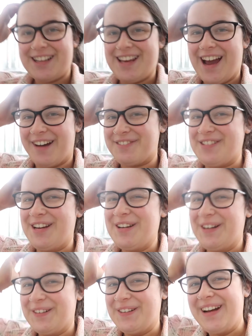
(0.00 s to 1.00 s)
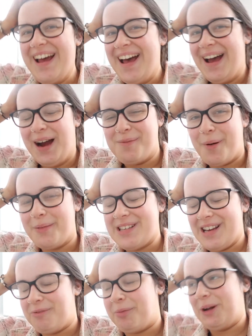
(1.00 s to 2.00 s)
the afternoon. I
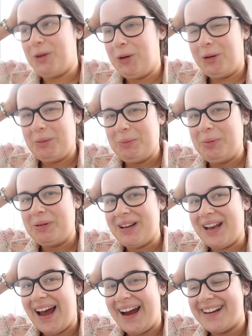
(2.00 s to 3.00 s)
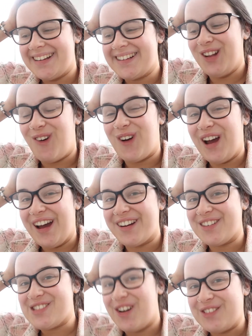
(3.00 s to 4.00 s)
promise I've been up like longer
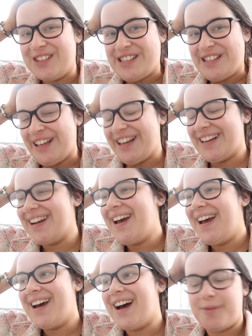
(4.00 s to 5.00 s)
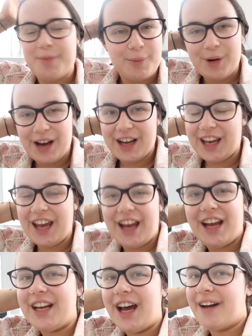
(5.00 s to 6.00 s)
because obviously I've been
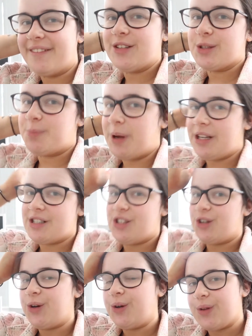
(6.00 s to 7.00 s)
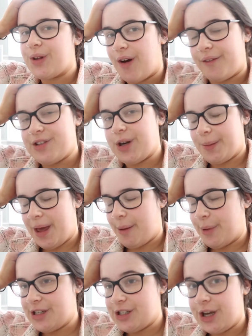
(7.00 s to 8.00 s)
working. I've just been to the coffee shop that I
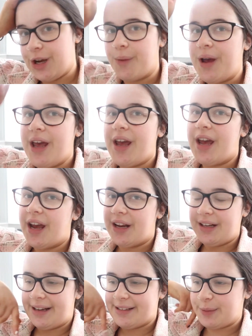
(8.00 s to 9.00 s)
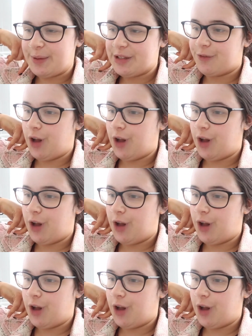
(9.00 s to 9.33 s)
went to in last week's